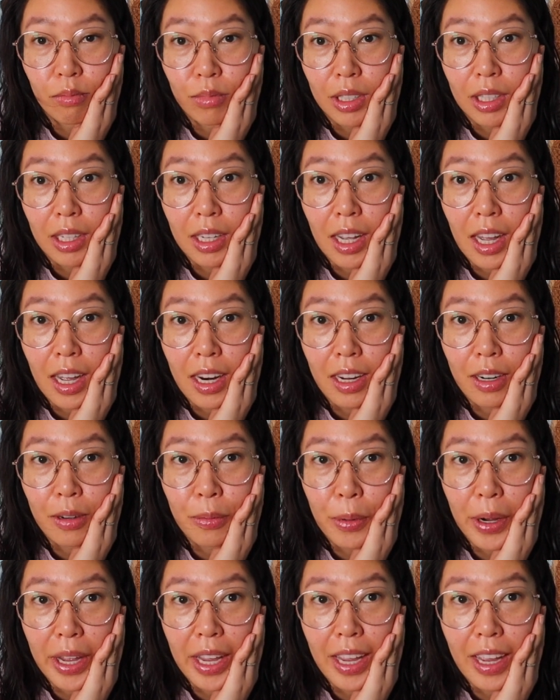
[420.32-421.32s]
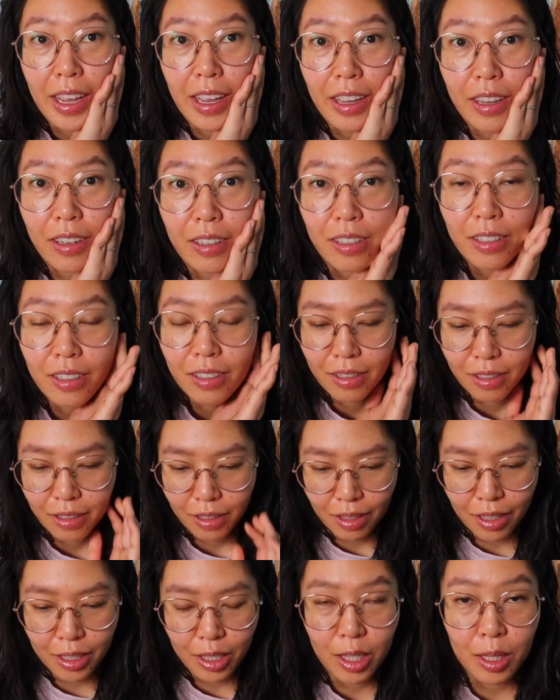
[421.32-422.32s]
I'm gonna cut it where
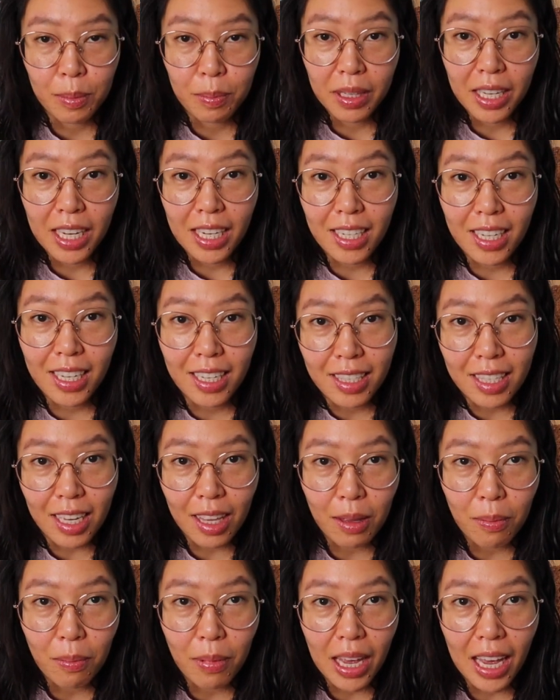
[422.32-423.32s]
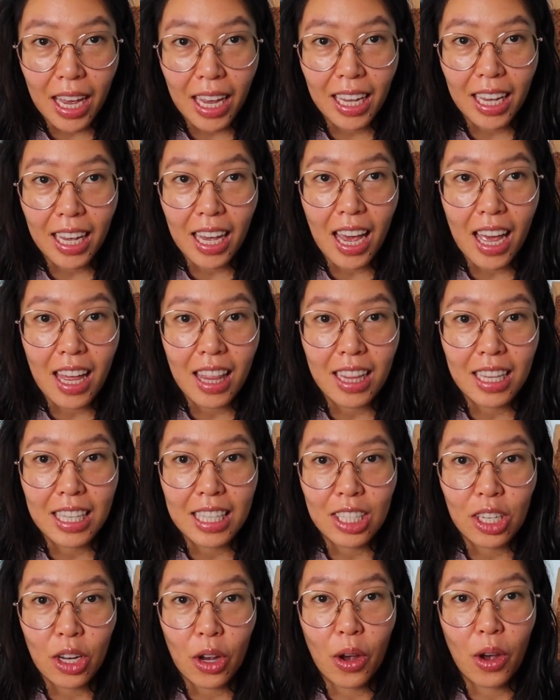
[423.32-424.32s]
the split is at the back
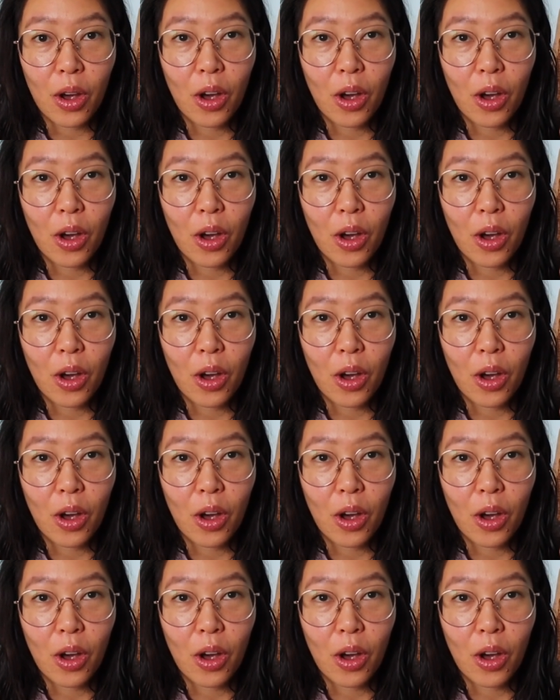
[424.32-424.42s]
and